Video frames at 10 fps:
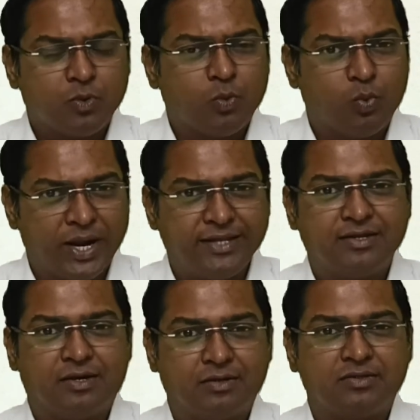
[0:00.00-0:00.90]

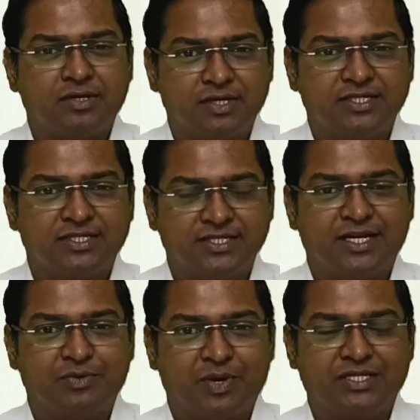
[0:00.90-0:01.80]
When is this
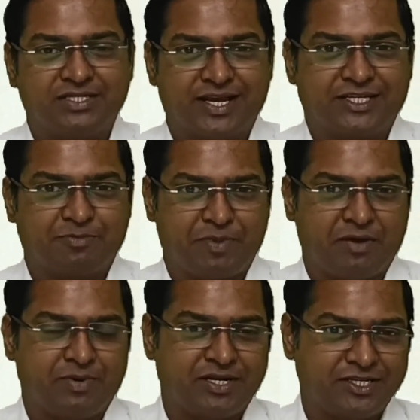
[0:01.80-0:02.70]
advance tax
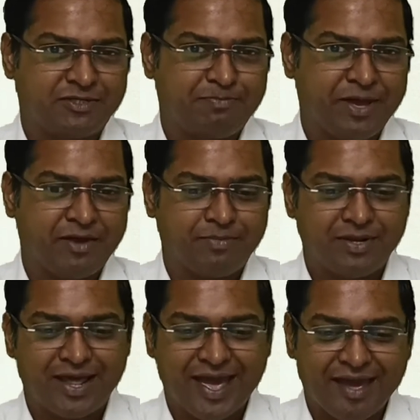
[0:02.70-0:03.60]
payable? It is
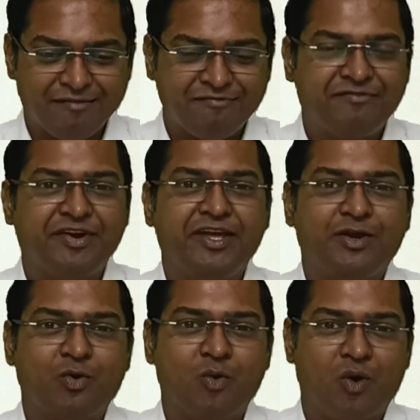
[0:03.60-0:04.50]
payable
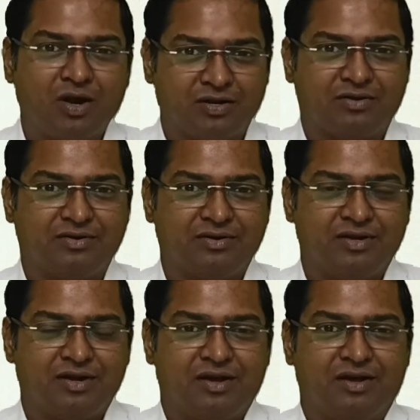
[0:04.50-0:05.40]
every quarter
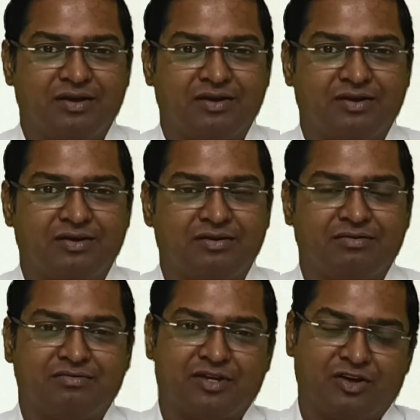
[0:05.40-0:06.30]

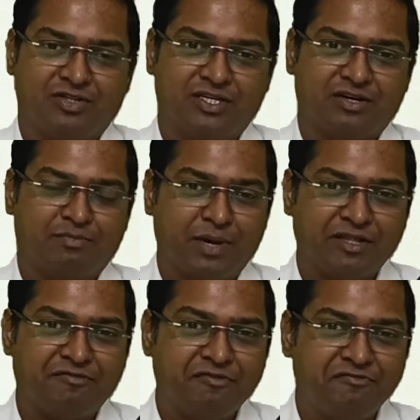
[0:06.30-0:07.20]
by
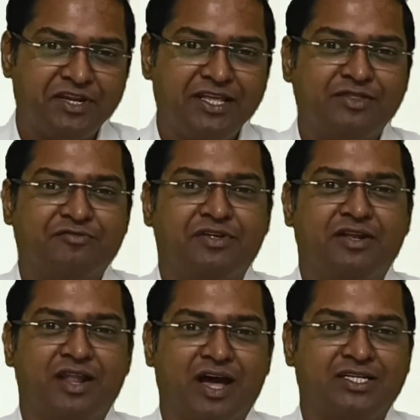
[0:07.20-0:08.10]
the 15th of the
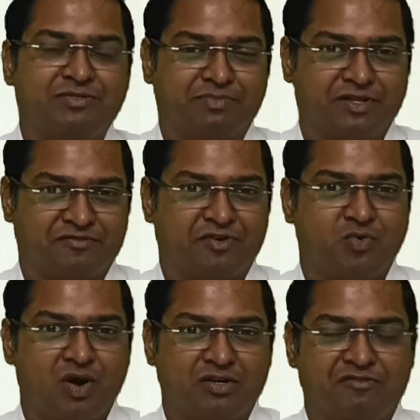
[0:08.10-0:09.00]
last month of the
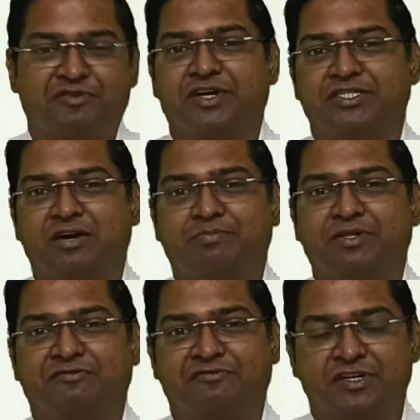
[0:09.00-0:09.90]
quarter. For
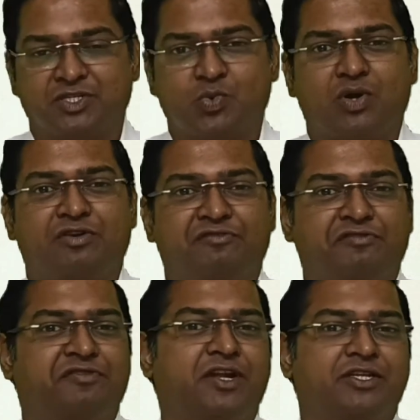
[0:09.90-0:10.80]
example, the first quarter of
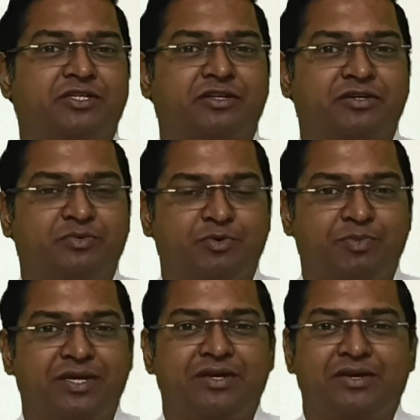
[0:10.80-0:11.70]
the financial year would
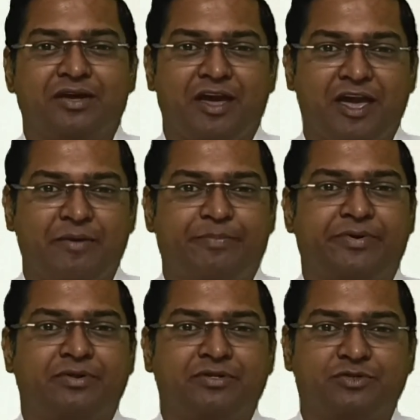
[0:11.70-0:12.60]
be
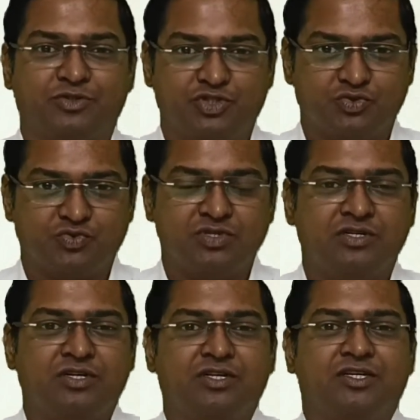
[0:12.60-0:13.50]
April to
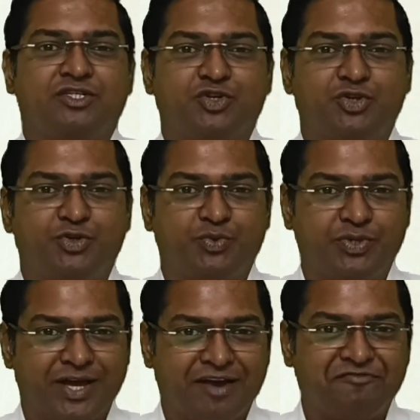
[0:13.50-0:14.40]
June. So you
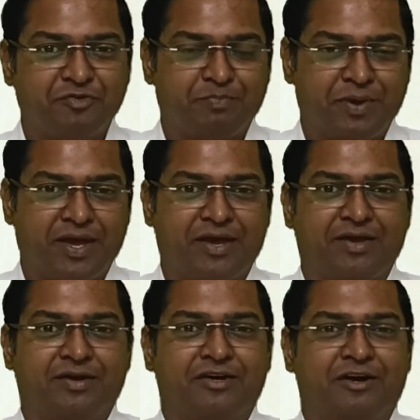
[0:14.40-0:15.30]
would have to
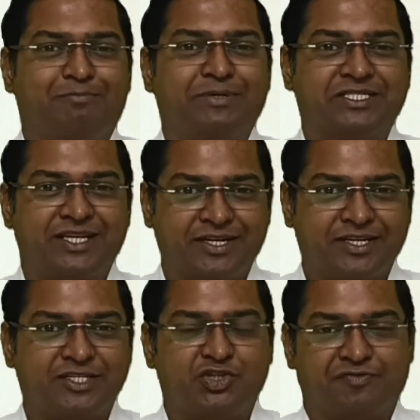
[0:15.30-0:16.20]
pay a
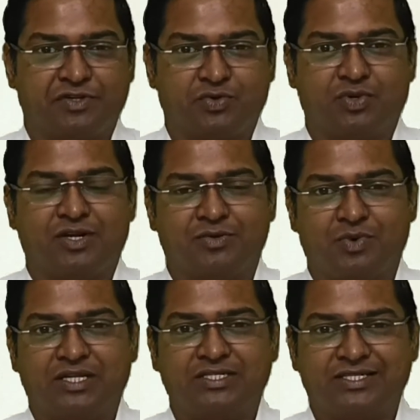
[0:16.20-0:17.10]
percentage of the total
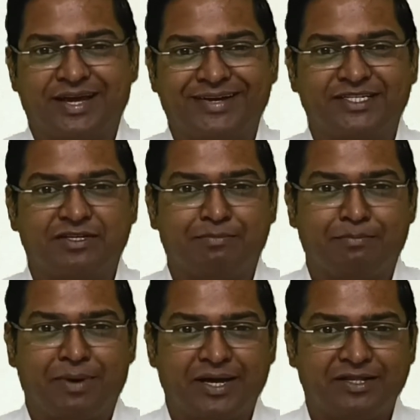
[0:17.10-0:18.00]
advance tax
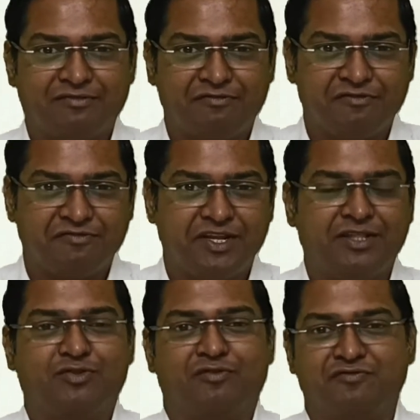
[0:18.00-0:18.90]
by the
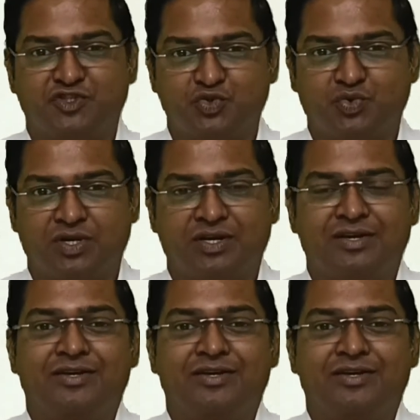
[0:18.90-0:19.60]
15th of June.